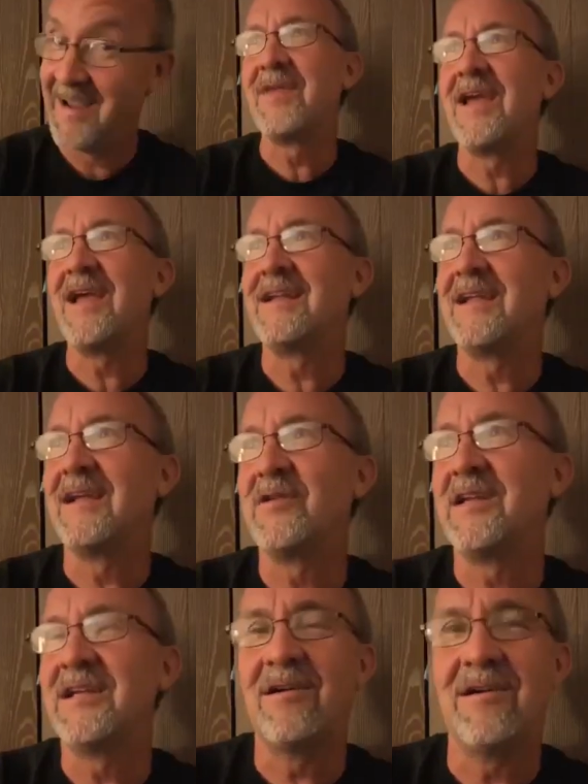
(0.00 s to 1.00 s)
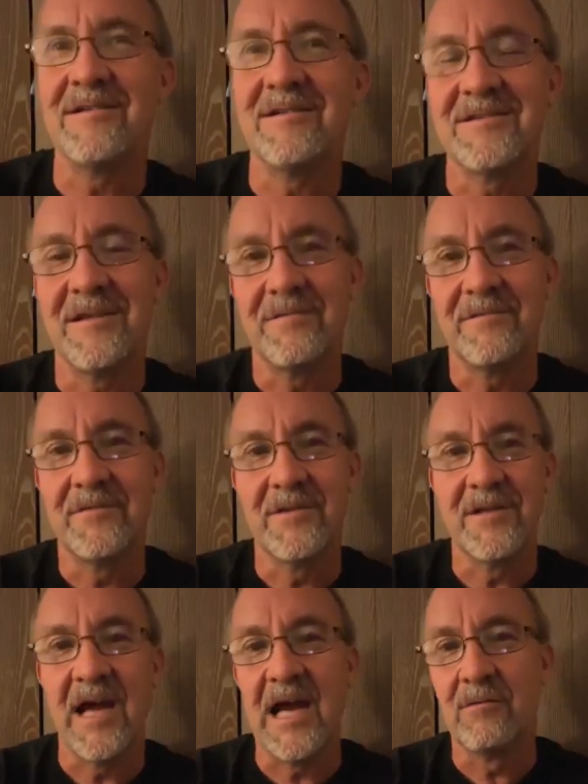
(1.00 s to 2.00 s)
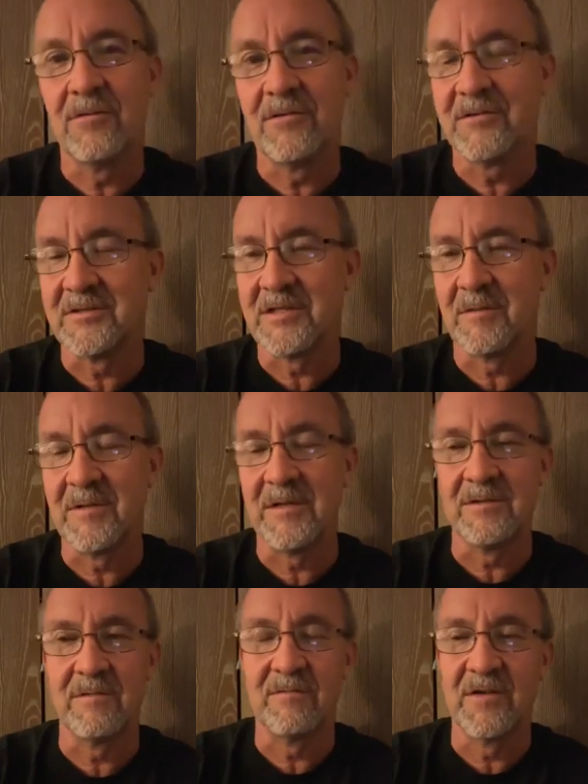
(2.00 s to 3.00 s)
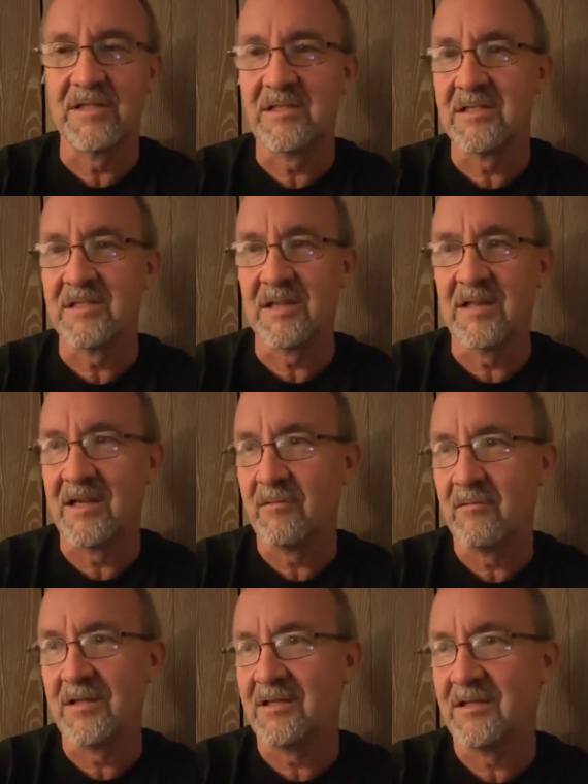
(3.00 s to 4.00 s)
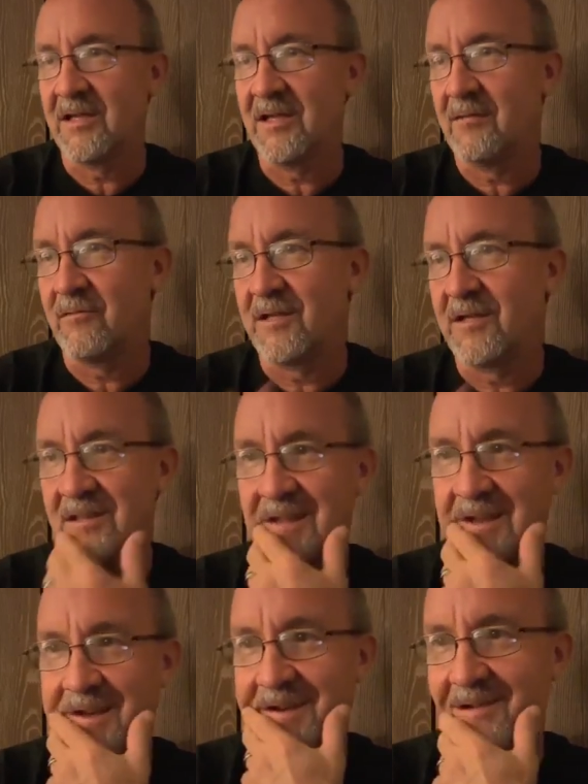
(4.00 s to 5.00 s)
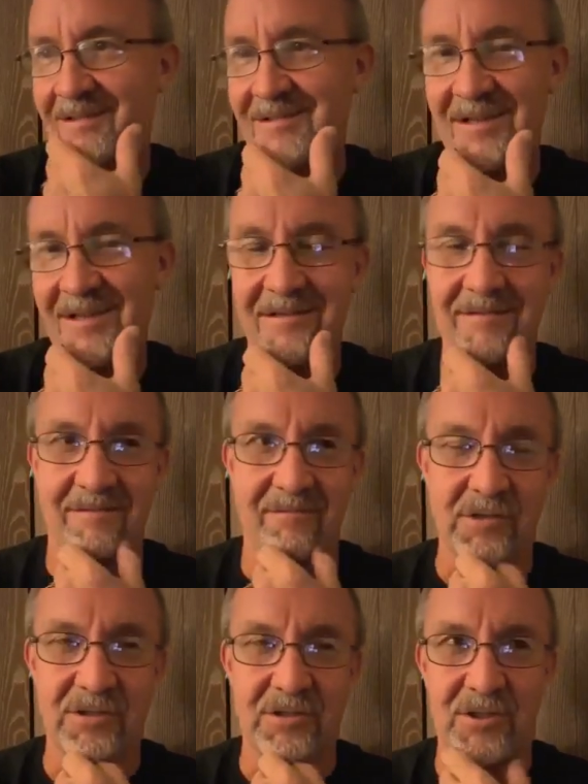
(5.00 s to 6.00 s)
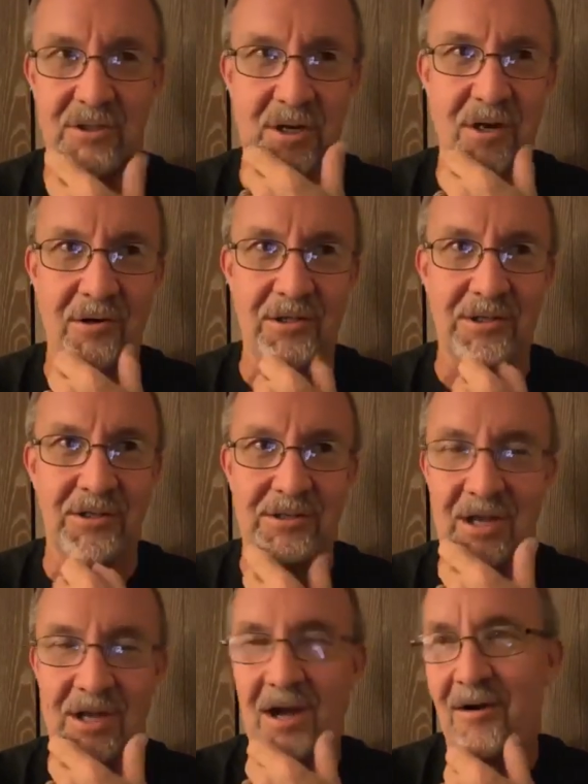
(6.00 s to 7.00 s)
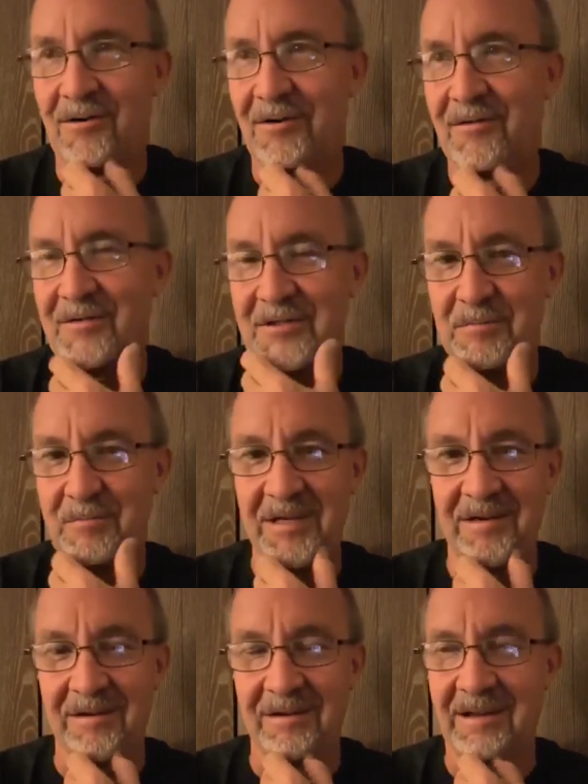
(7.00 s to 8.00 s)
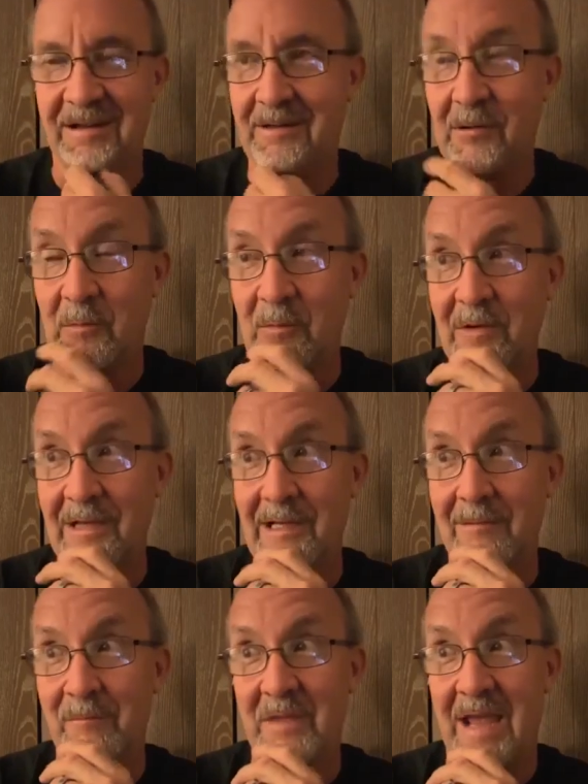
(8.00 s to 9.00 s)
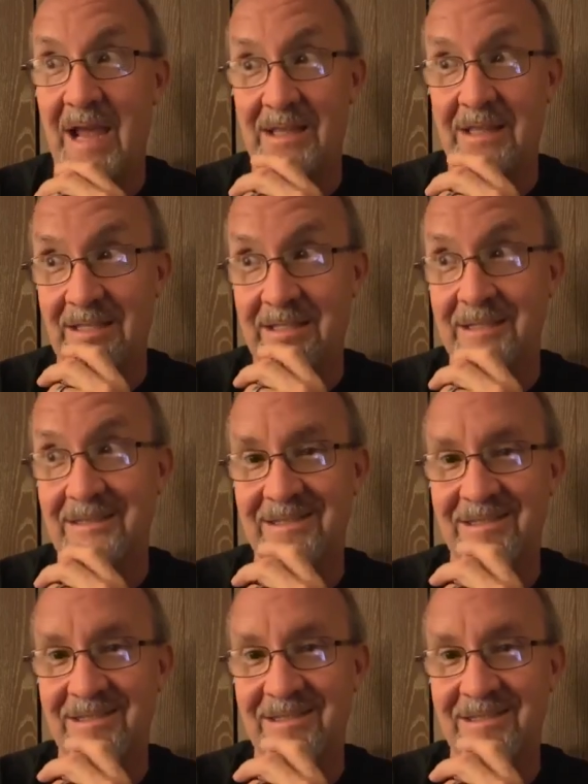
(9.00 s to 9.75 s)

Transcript: and when he called us up for the high rollers, I mean, Vince is like, "What do you think? What do you think?" And all of a sudden, Vince and Gary did a tower over the speaker, and I go, "Well, I think it's